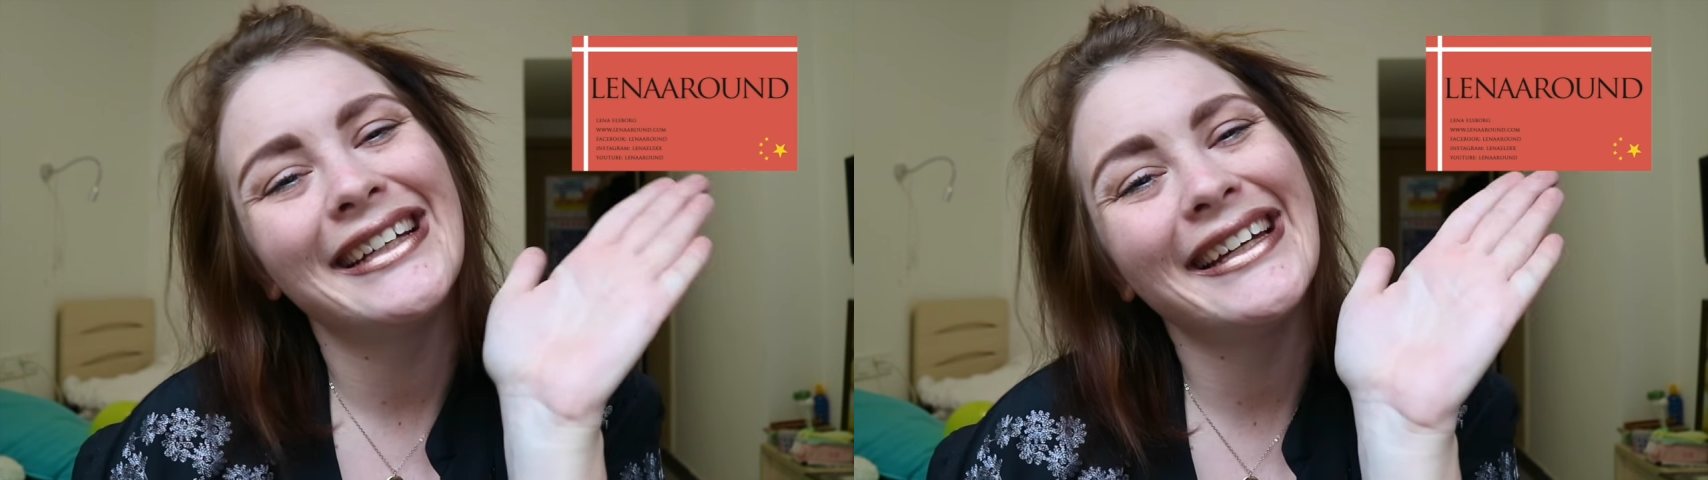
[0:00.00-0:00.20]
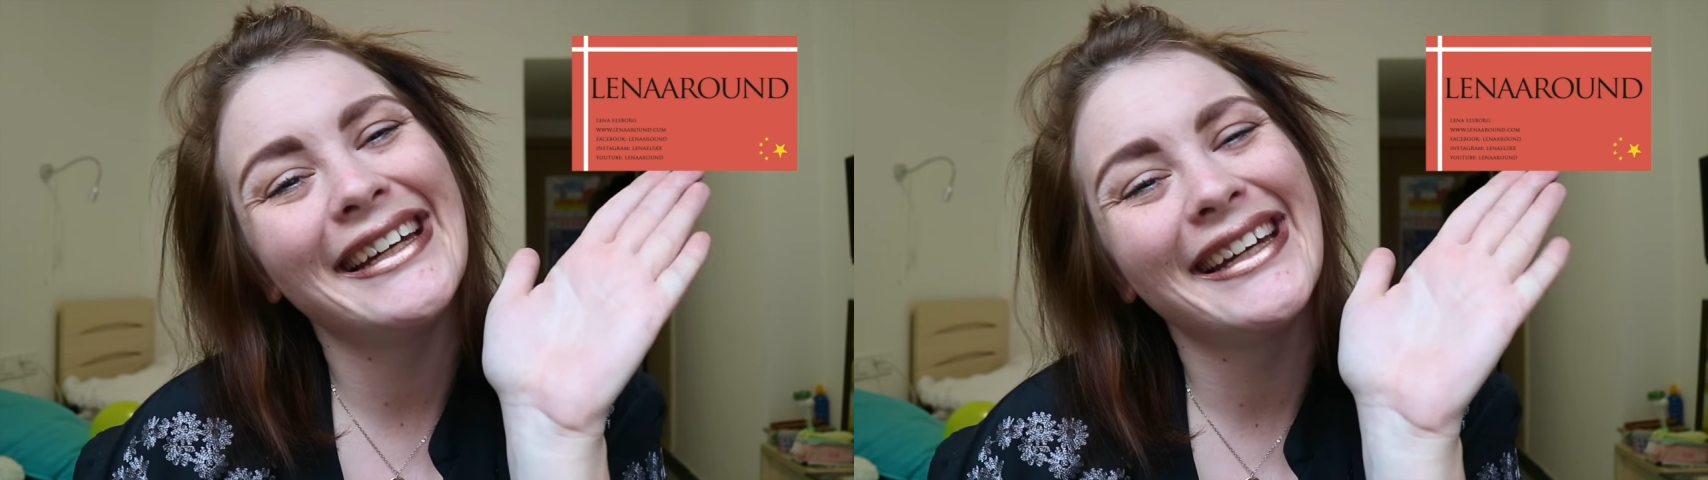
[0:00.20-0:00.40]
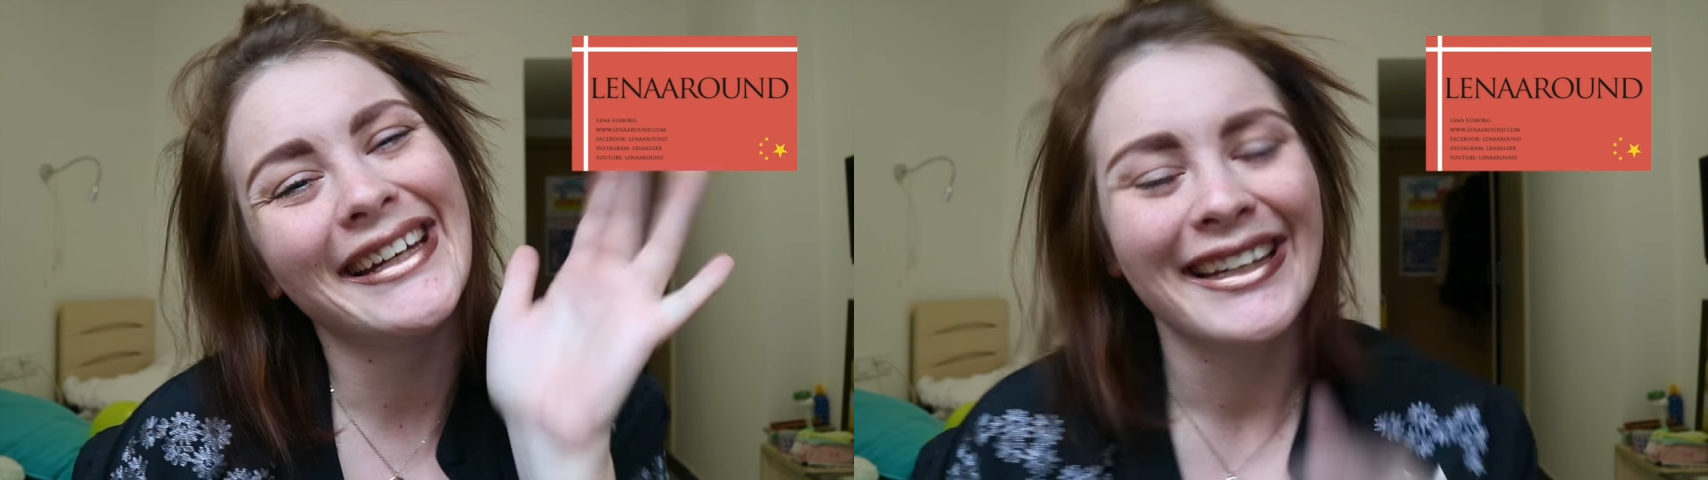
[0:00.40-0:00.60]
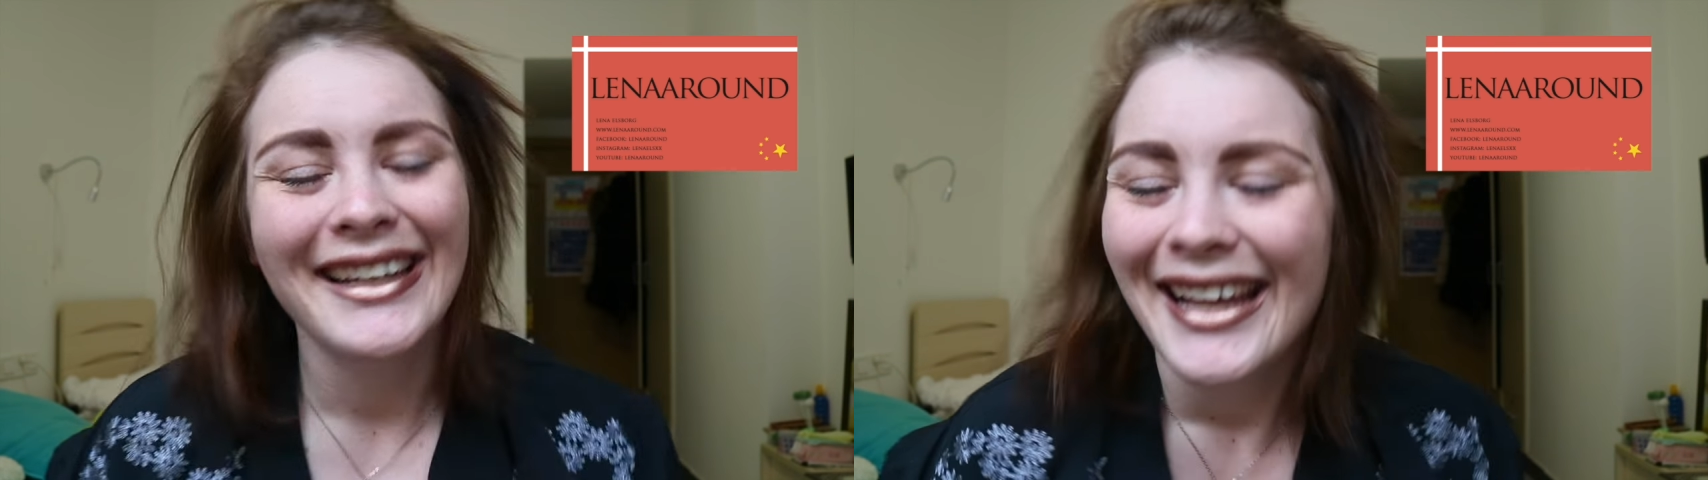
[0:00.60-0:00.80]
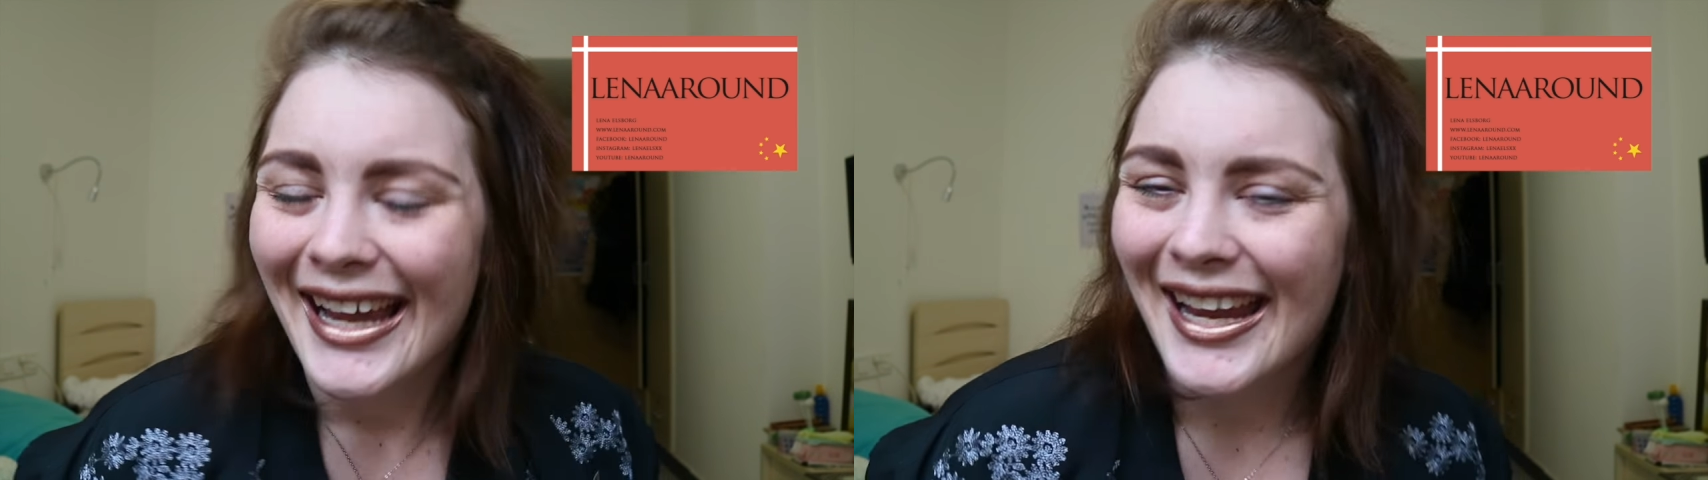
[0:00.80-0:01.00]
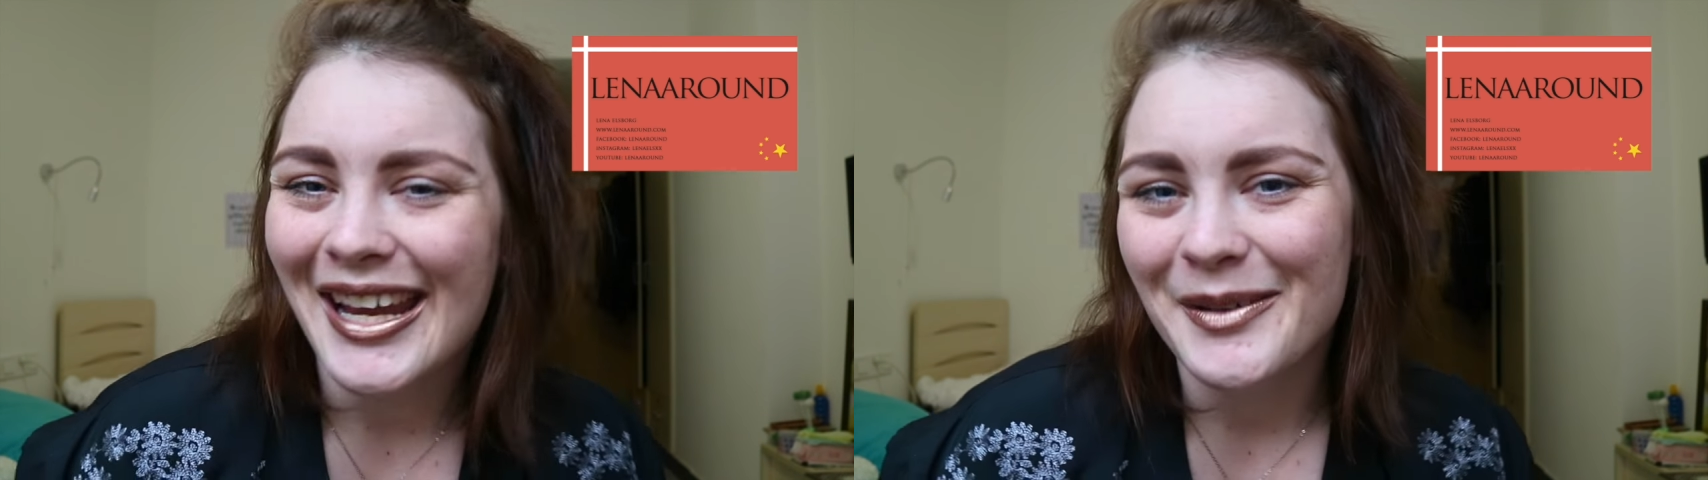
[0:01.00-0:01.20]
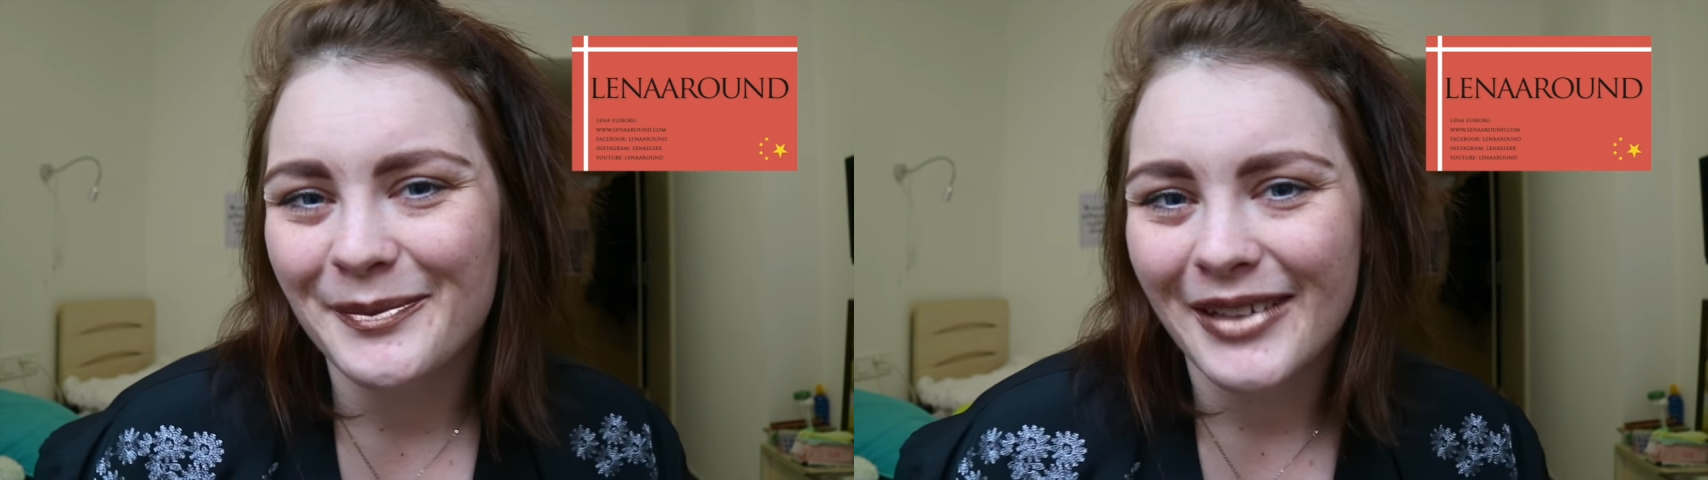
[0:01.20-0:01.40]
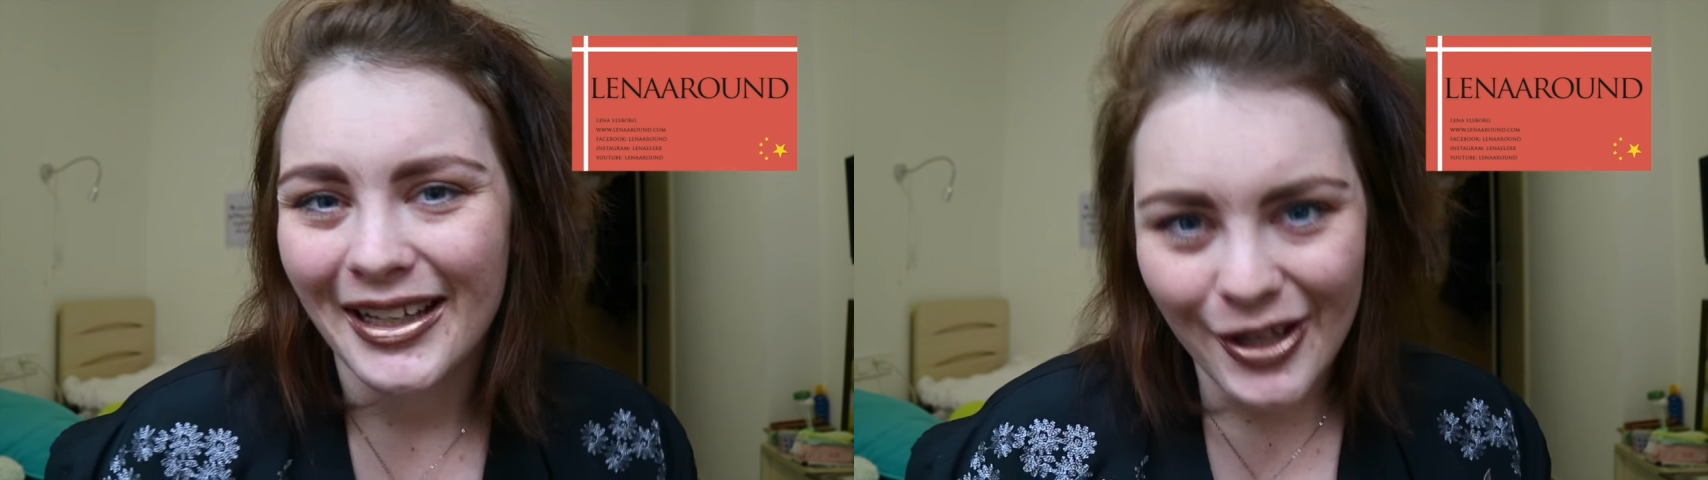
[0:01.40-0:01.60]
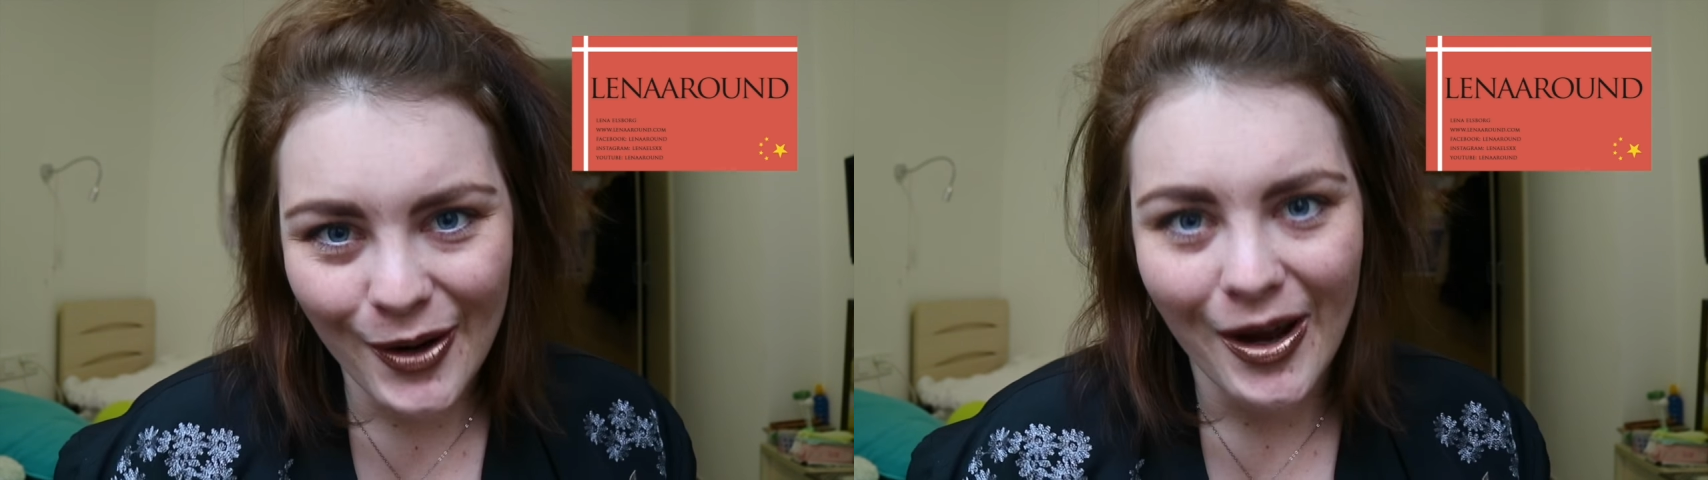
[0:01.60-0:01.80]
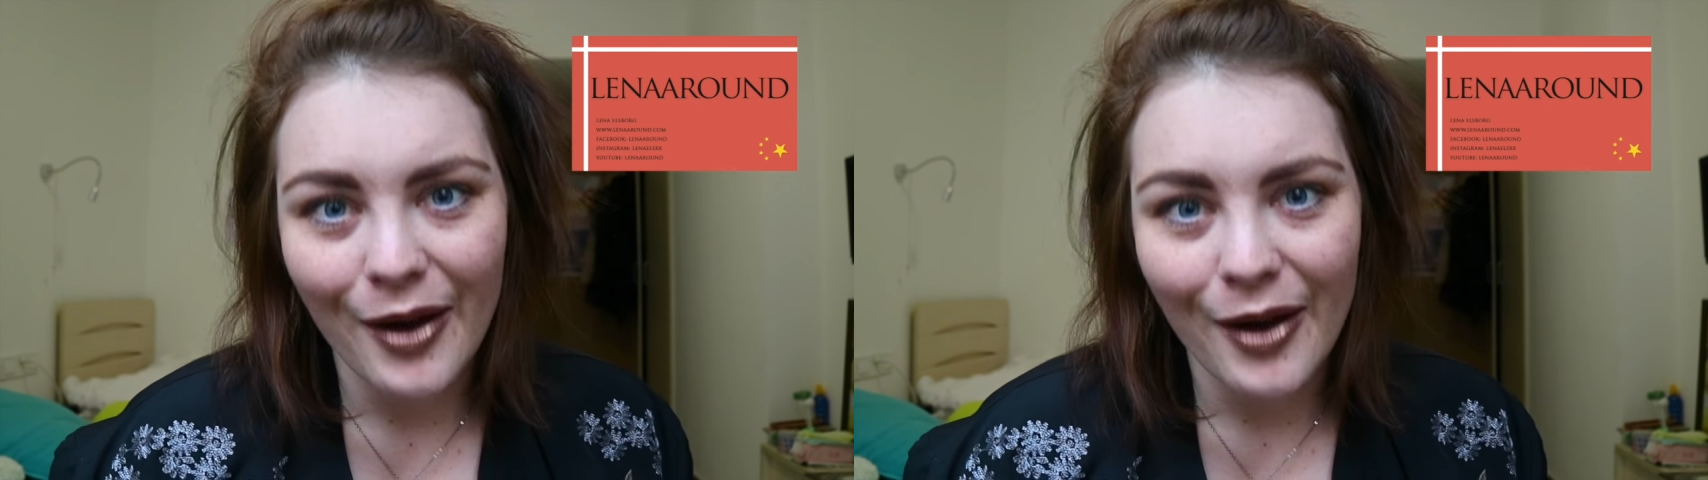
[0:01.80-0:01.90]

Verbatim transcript: No,